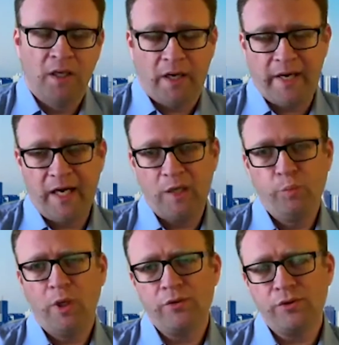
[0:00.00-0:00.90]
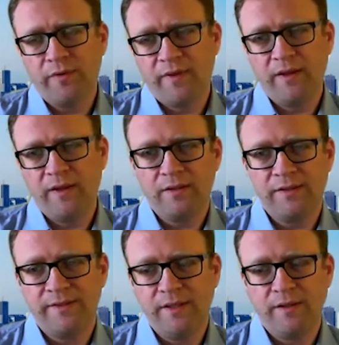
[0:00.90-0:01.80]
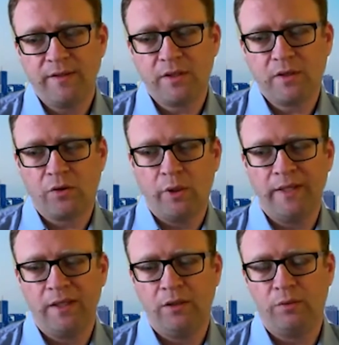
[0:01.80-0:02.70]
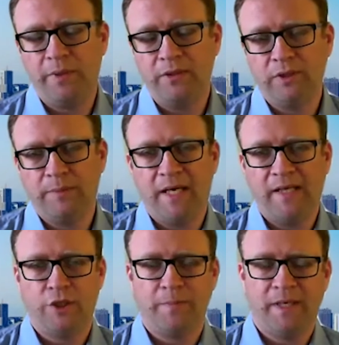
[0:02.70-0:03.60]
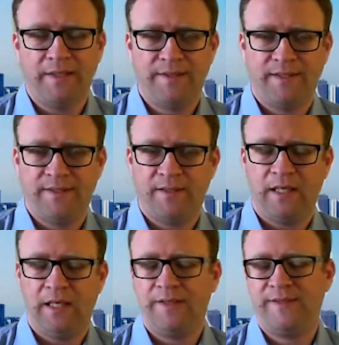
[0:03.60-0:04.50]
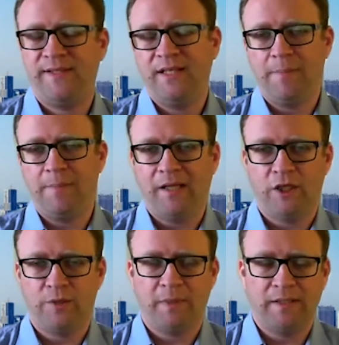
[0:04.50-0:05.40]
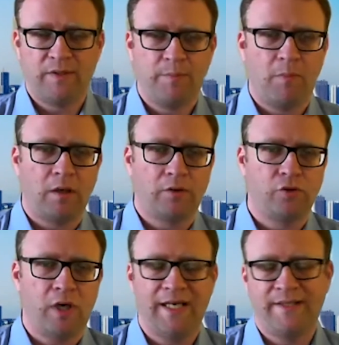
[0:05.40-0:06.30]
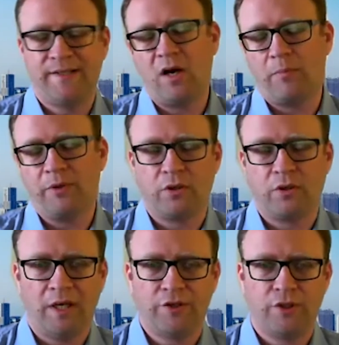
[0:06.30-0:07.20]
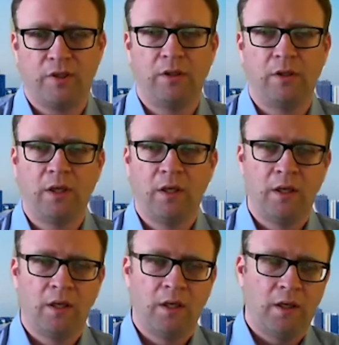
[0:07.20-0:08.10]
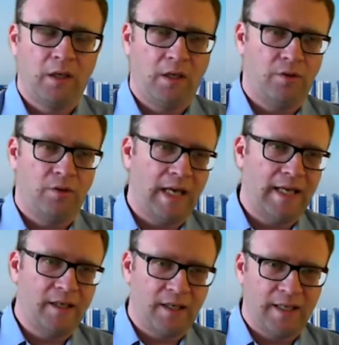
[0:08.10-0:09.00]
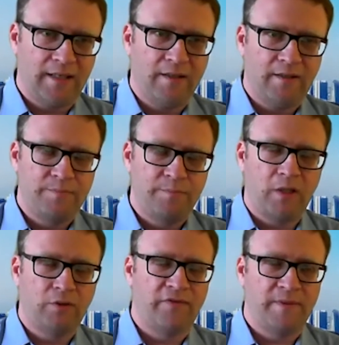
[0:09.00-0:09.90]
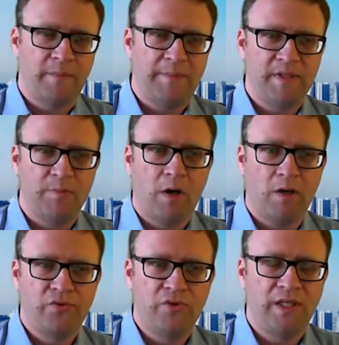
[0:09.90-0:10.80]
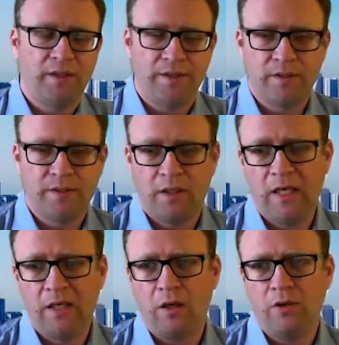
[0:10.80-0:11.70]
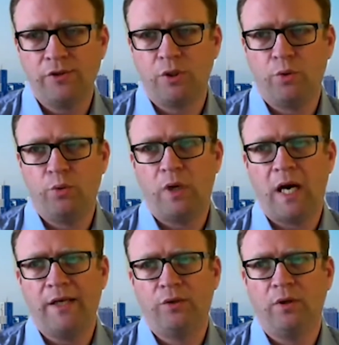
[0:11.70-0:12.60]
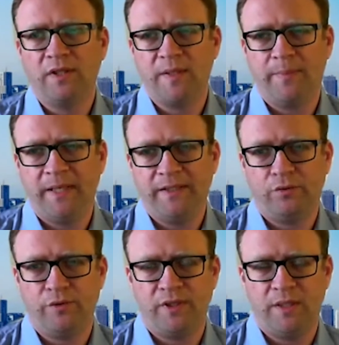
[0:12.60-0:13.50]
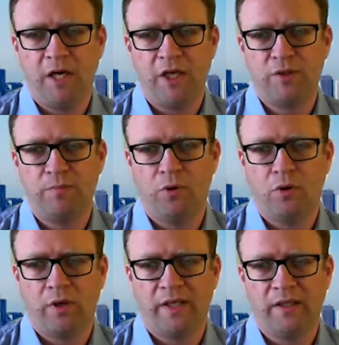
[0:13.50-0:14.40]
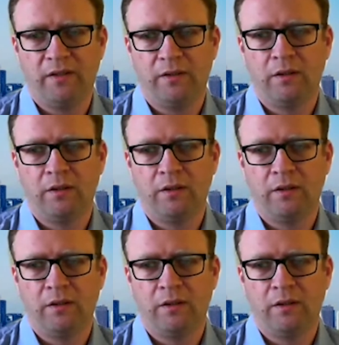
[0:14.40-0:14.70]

And we also see this growing into building management, city management, smart lights, garbage collection. Like again, part of the maybe smart cities. And also, I do anticipate to see much more in